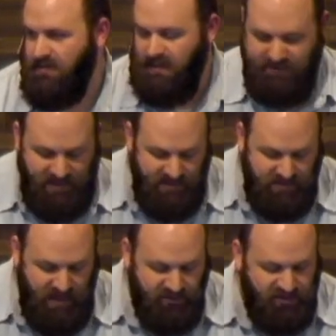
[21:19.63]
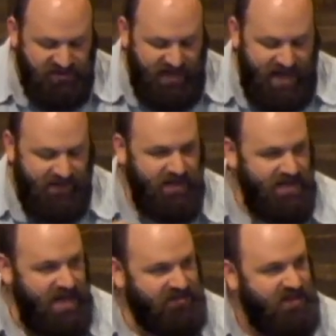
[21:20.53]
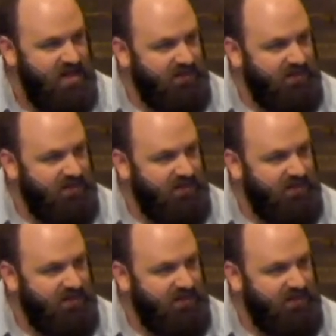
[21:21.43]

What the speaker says: Like, they didn't understand that, yes,